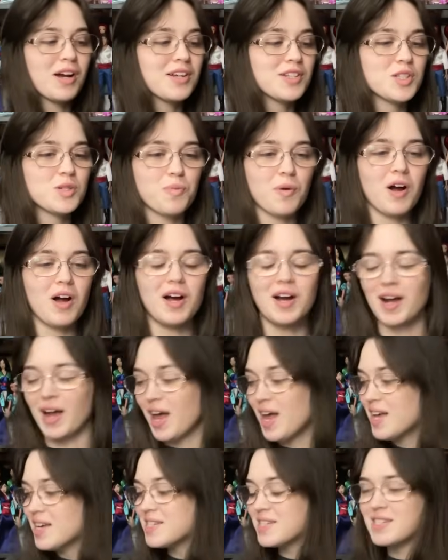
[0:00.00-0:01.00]
Unsprung
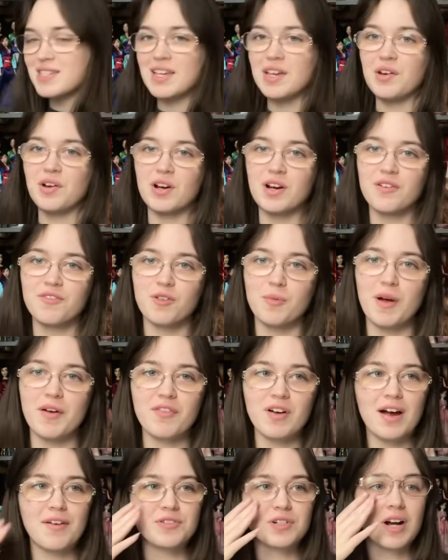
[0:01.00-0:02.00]
cedar from Ever
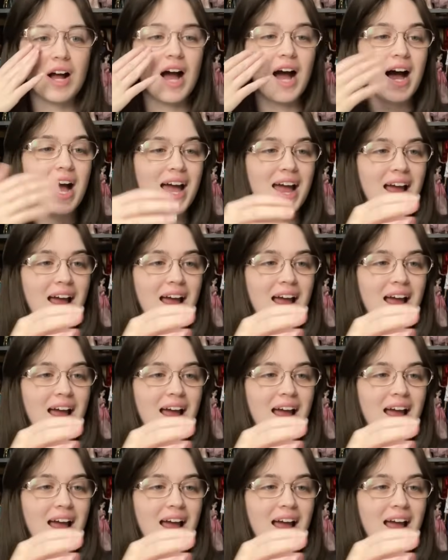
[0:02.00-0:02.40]
After High.